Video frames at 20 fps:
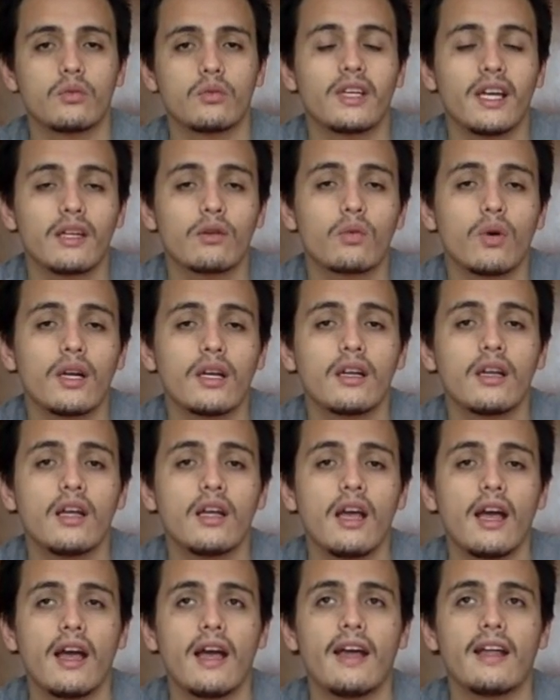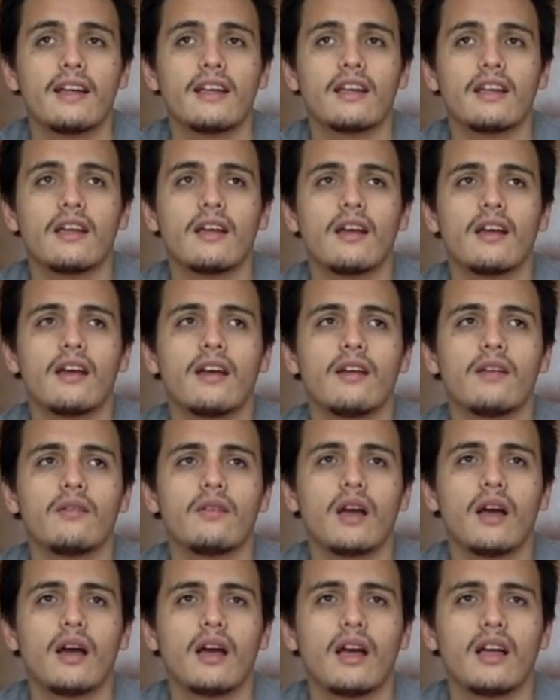get one. And
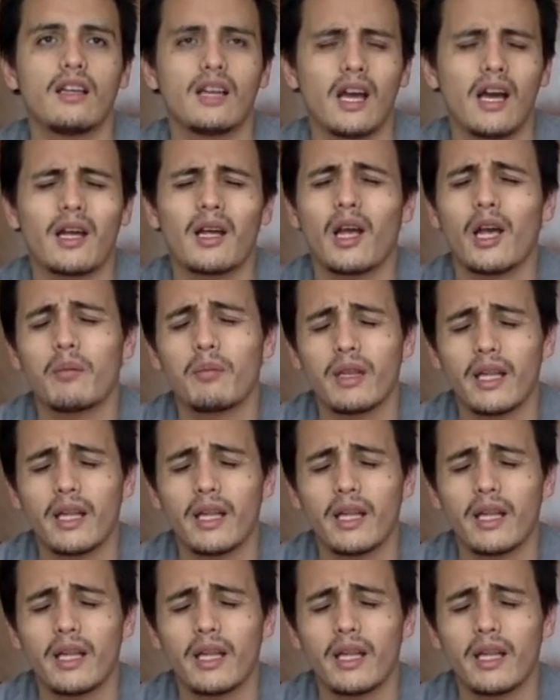I